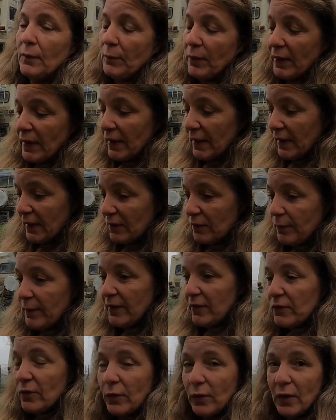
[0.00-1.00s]
but it's
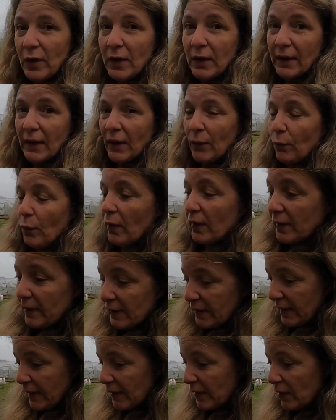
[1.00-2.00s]
been so long. I wanted
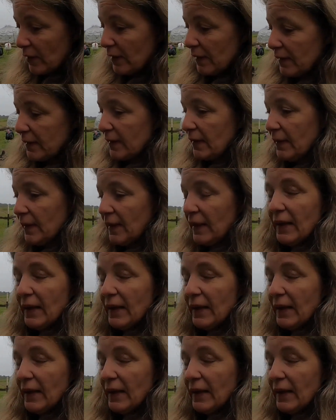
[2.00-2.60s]
to get on